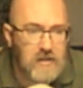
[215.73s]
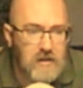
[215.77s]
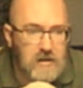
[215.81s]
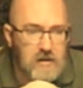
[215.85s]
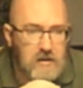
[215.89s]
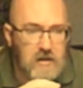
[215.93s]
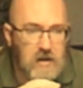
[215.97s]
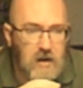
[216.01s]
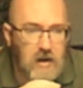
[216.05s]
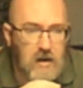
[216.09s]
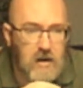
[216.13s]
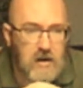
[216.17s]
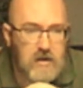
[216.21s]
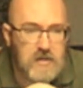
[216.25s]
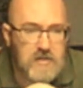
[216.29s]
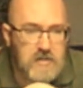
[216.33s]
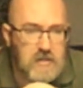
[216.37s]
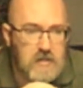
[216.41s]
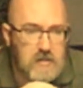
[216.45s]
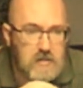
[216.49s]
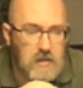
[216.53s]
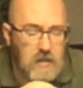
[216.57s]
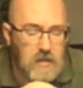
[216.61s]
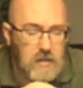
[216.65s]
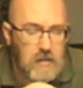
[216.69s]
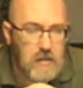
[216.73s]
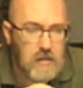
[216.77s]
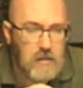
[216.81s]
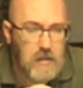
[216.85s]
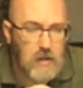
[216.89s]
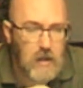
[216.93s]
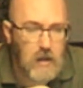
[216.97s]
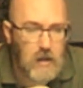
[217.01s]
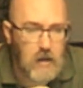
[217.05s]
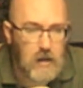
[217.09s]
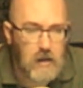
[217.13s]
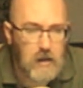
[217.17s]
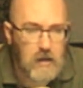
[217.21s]
There are
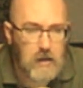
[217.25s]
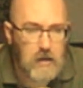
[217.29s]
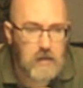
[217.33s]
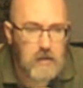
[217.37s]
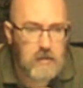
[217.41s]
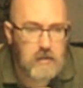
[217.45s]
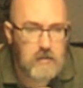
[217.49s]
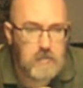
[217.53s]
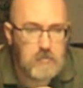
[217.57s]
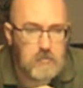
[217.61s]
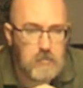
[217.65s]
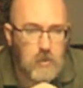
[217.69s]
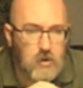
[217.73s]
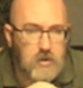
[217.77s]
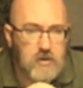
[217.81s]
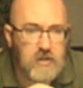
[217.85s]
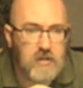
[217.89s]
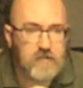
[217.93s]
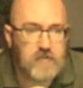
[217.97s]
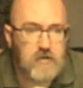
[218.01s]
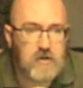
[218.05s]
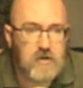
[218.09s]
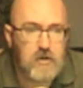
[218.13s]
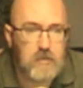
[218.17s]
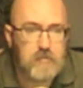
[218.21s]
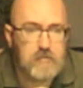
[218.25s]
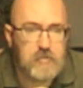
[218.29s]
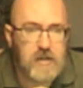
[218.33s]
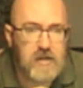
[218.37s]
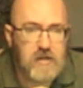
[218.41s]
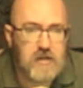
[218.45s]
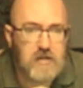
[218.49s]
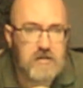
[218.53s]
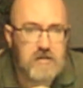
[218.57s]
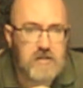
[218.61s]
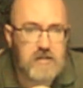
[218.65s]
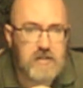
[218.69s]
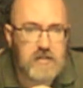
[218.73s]
more difficult
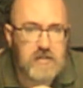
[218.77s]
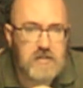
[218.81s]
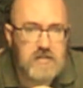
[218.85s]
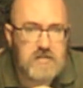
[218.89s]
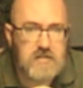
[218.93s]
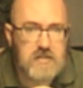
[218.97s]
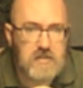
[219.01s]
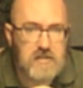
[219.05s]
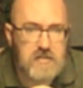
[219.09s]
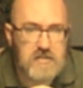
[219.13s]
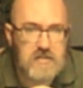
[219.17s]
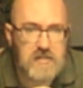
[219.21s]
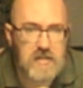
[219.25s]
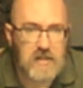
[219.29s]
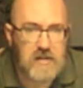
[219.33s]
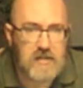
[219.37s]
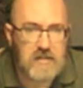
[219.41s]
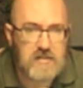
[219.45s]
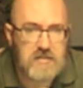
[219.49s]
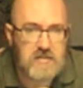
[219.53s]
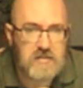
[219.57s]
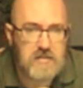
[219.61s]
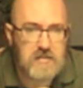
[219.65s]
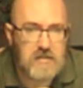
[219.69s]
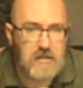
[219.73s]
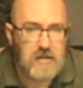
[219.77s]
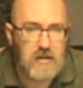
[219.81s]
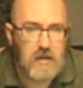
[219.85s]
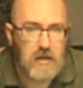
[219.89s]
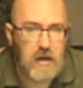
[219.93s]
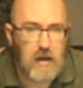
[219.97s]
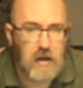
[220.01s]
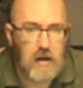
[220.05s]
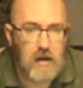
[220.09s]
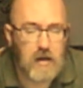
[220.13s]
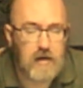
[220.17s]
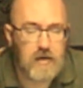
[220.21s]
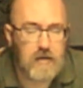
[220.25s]
penalties assessed
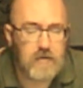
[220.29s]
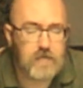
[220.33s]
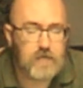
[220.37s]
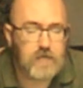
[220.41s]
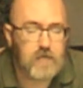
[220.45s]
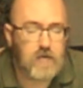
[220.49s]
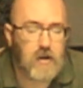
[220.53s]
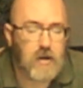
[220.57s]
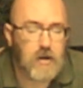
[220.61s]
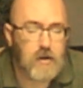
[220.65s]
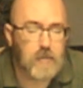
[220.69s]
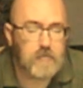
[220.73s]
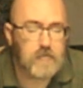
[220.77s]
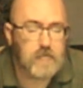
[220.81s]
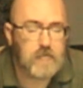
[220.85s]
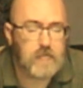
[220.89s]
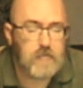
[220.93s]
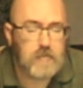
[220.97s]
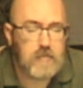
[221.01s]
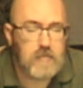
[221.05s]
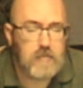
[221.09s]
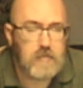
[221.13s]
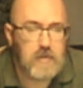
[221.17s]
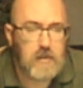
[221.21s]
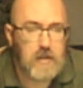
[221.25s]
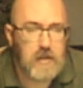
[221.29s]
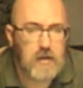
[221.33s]
from